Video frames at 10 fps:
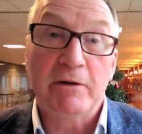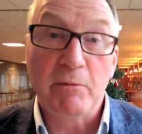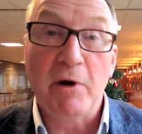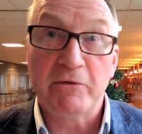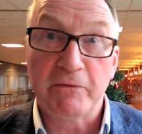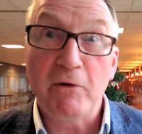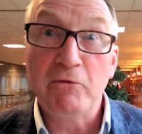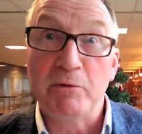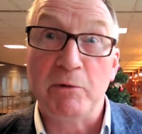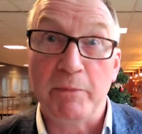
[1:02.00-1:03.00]
the most
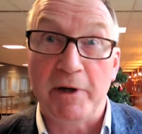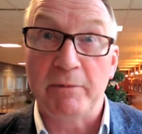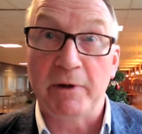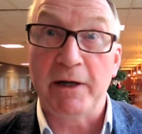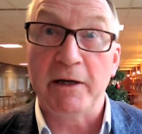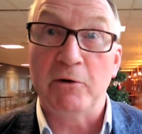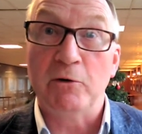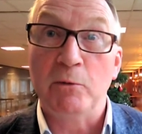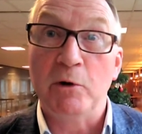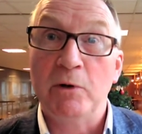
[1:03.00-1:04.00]
vulnerable people in
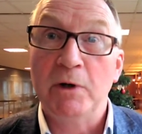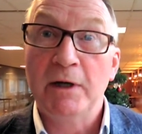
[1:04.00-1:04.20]
Cornwall